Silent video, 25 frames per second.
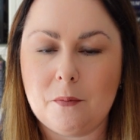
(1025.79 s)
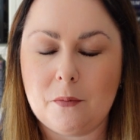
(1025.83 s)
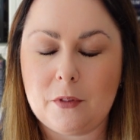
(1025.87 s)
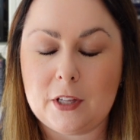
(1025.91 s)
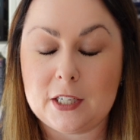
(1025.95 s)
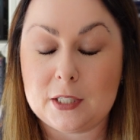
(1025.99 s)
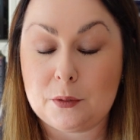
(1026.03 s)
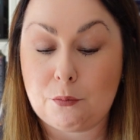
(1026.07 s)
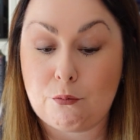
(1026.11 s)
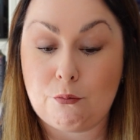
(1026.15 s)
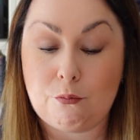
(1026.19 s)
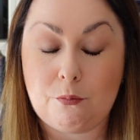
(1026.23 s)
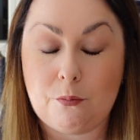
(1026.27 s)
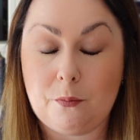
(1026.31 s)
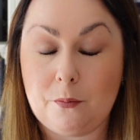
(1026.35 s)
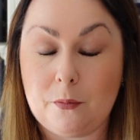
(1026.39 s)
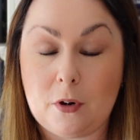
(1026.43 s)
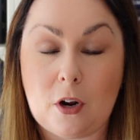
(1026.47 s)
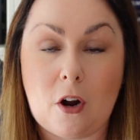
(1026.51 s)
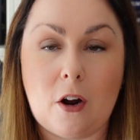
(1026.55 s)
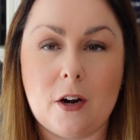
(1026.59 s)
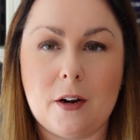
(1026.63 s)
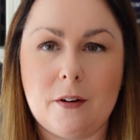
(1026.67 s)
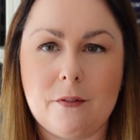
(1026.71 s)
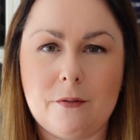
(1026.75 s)
this
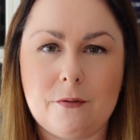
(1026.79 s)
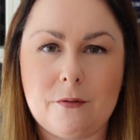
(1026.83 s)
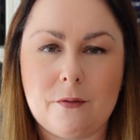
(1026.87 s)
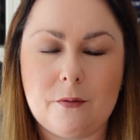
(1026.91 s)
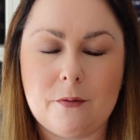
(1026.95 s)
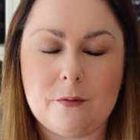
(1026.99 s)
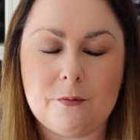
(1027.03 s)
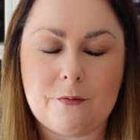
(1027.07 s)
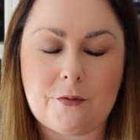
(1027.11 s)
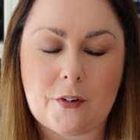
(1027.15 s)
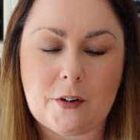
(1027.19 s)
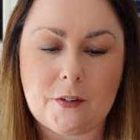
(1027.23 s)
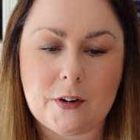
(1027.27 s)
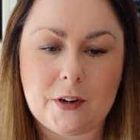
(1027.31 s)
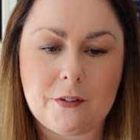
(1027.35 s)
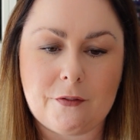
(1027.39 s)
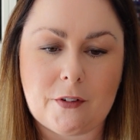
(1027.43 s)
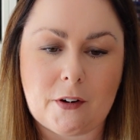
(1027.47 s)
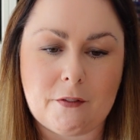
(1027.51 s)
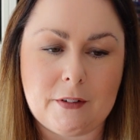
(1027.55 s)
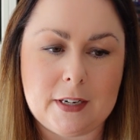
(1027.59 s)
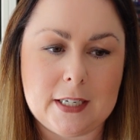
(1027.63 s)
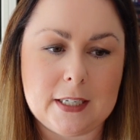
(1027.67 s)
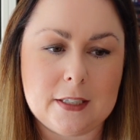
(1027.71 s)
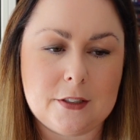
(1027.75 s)
kind of
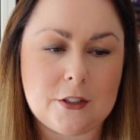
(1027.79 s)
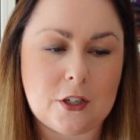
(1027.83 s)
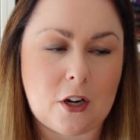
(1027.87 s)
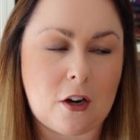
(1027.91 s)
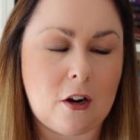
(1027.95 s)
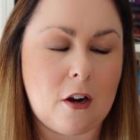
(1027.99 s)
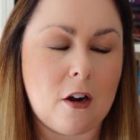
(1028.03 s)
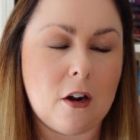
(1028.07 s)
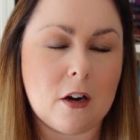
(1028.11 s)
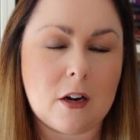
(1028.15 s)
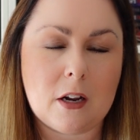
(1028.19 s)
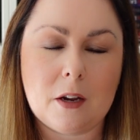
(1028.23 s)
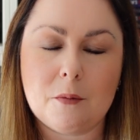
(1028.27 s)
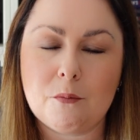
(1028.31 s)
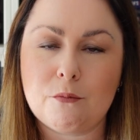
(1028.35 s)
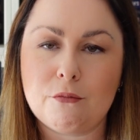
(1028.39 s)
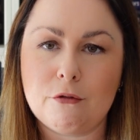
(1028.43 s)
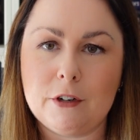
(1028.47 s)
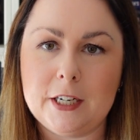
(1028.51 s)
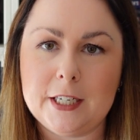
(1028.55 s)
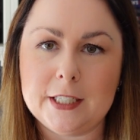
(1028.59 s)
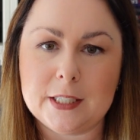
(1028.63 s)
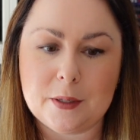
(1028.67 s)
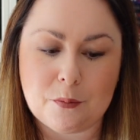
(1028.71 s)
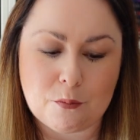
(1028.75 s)
very dark
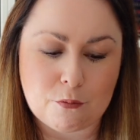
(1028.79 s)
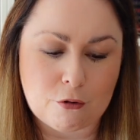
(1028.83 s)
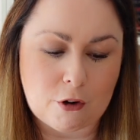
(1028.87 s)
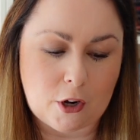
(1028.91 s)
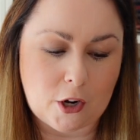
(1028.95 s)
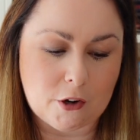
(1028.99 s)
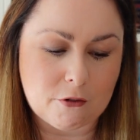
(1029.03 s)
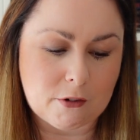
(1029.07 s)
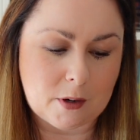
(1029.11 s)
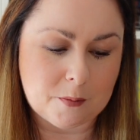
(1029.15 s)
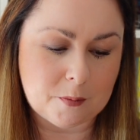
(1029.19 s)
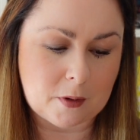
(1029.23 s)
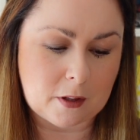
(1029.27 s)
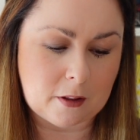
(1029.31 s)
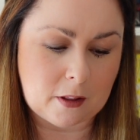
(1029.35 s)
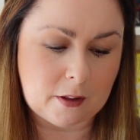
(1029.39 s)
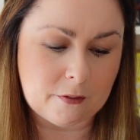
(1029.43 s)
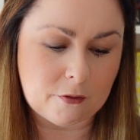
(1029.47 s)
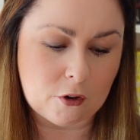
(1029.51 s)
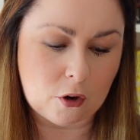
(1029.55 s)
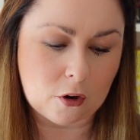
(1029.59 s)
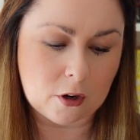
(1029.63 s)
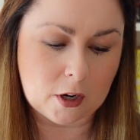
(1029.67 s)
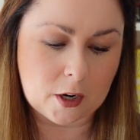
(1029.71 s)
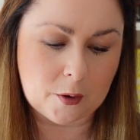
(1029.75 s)
breeding program that
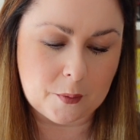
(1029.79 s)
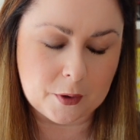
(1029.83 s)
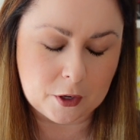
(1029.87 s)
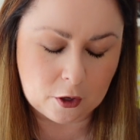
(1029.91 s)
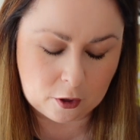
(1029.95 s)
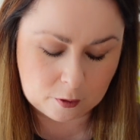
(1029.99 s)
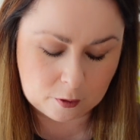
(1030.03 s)
they've got going